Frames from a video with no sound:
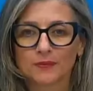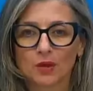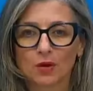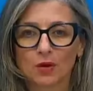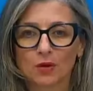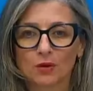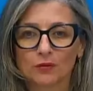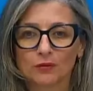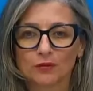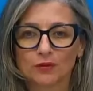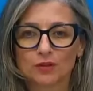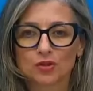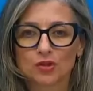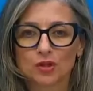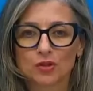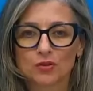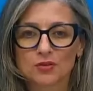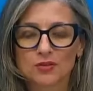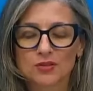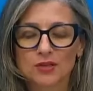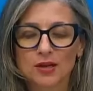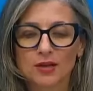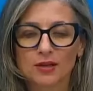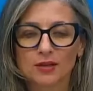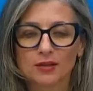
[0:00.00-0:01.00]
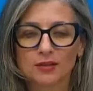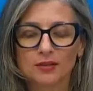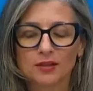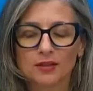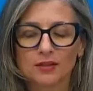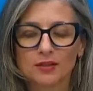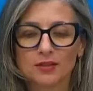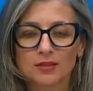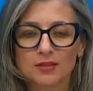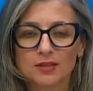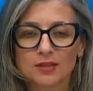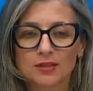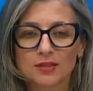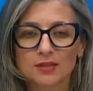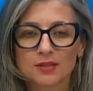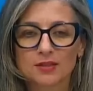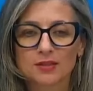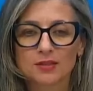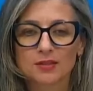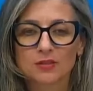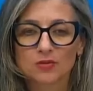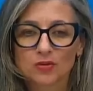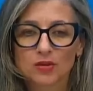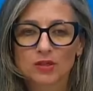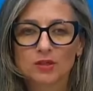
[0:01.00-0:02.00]
of a genocide, and it's
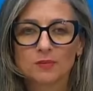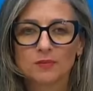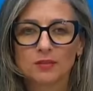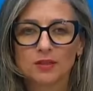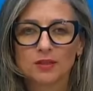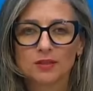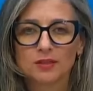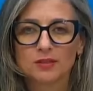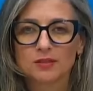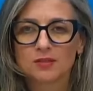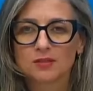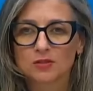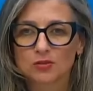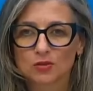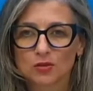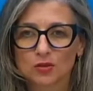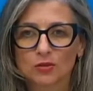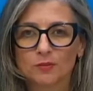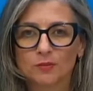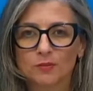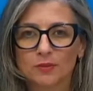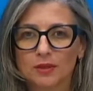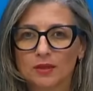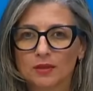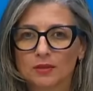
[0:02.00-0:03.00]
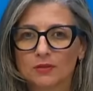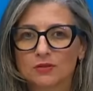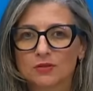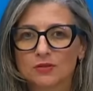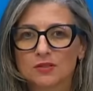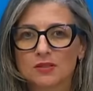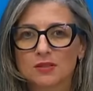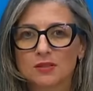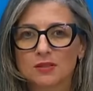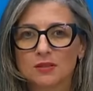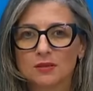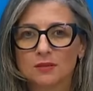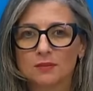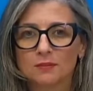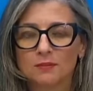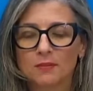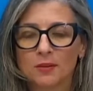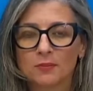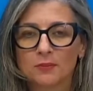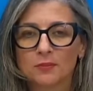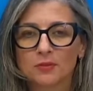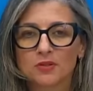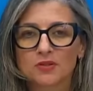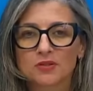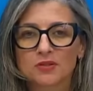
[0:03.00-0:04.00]
extremely disturbing to see
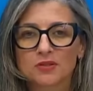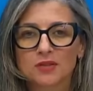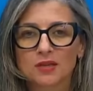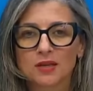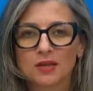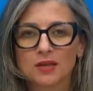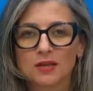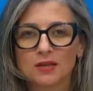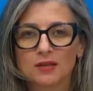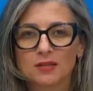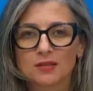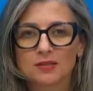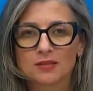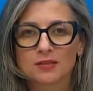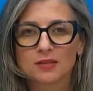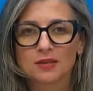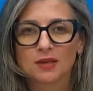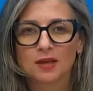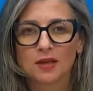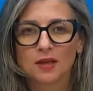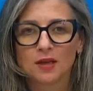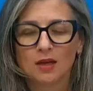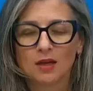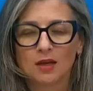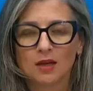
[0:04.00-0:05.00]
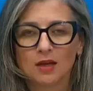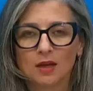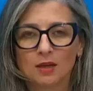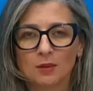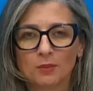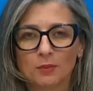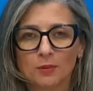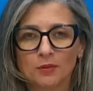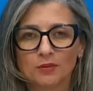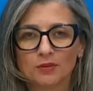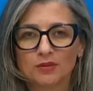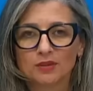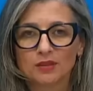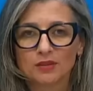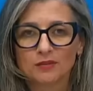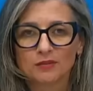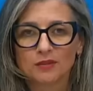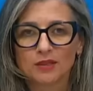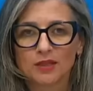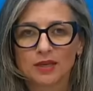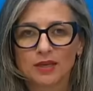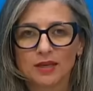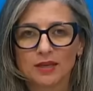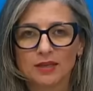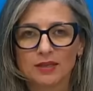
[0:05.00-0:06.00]
member states
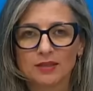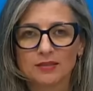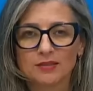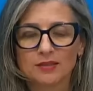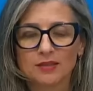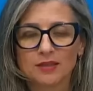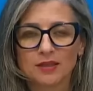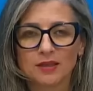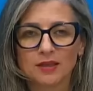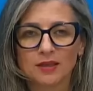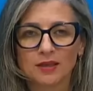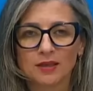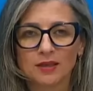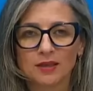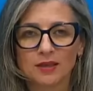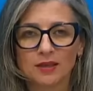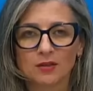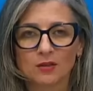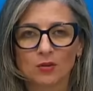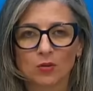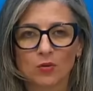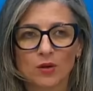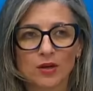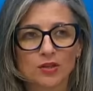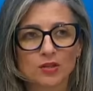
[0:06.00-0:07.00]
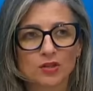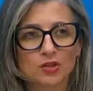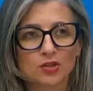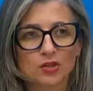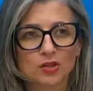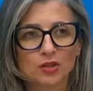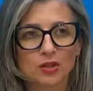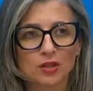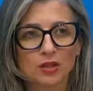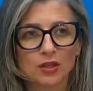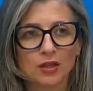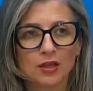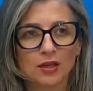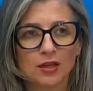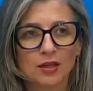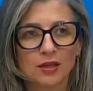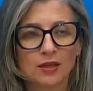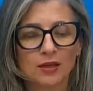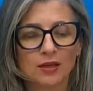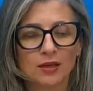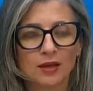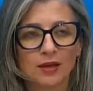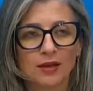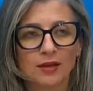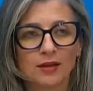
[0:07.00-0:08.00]
pontificating and
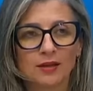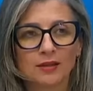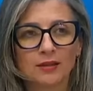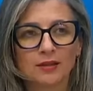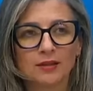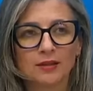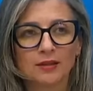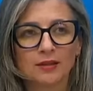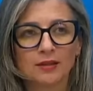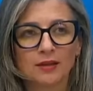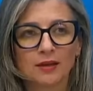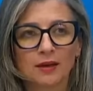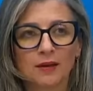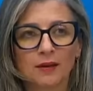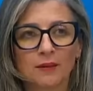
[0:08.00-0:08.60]
questioning and